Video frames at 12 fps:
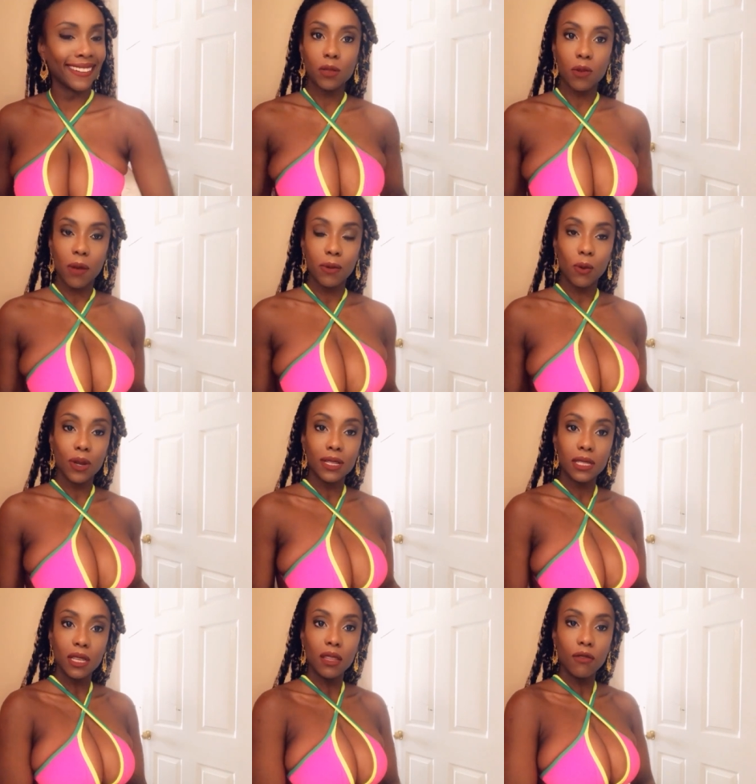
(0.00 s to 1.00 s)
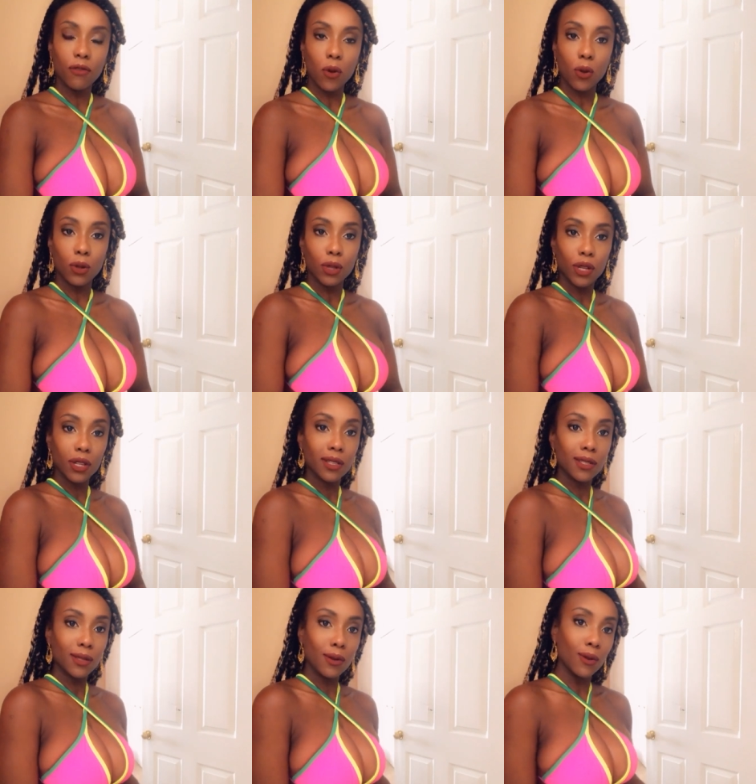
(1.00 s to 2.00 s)
Probably want to see the full look,
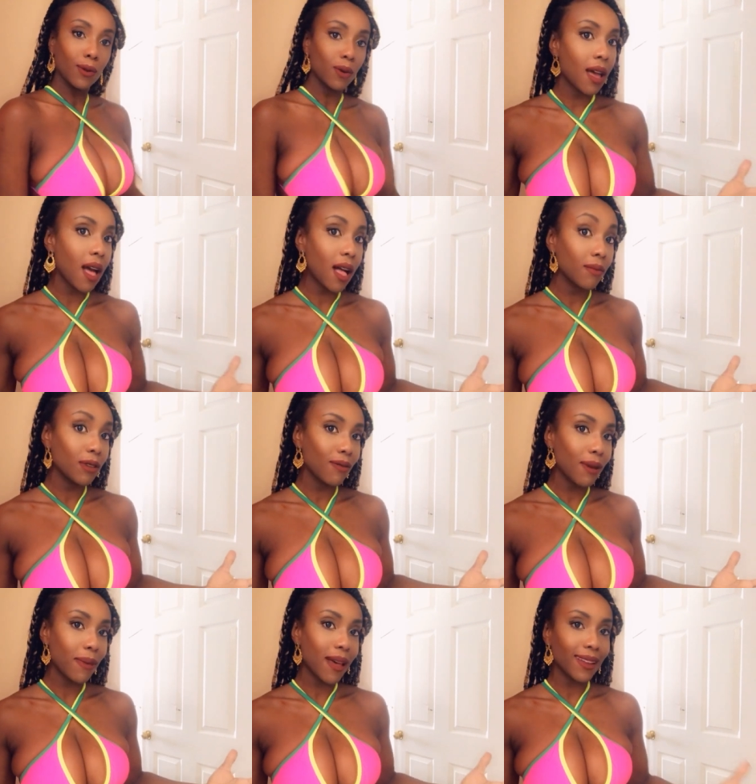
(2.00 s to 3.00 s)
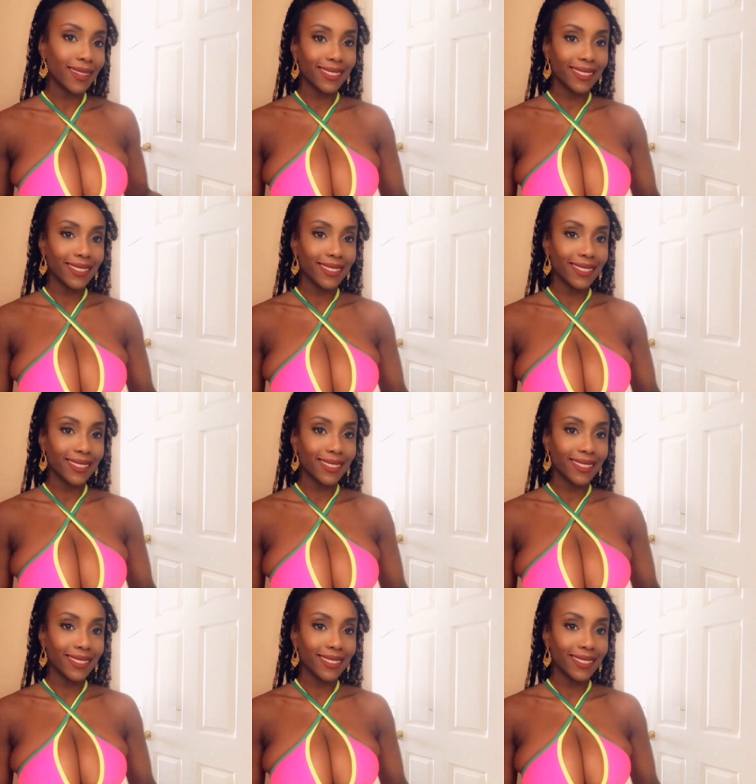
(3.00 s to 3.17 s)
so I'll be right back.